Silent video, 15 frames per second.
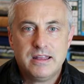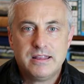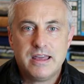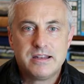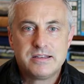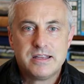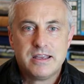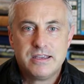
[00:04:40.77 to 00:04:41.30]

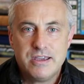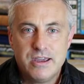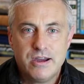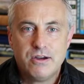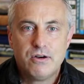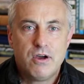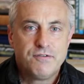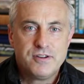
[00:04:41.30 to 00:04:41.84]
That
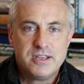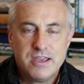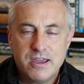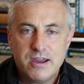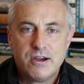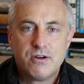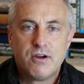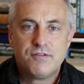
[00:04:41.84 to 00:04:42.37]
year after
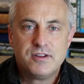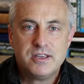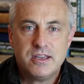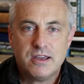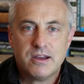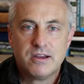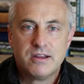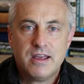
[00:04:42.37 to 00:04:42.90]
year after
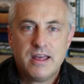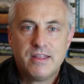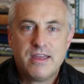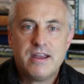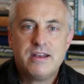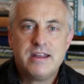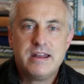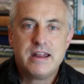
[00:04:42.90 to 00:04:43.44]
year,
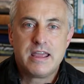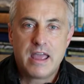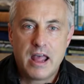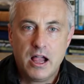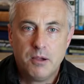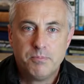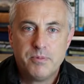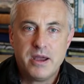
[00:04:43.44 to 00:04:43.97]
they're needing
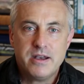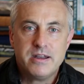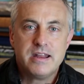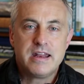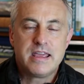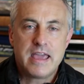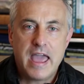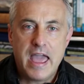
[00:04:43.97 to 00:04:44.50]
help, they're
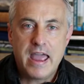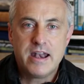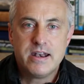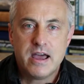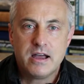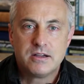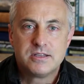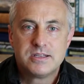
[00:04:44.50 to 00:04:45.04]
needing
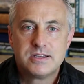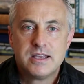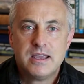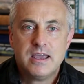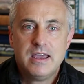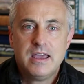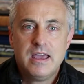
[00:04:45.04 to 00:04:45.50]
handouts.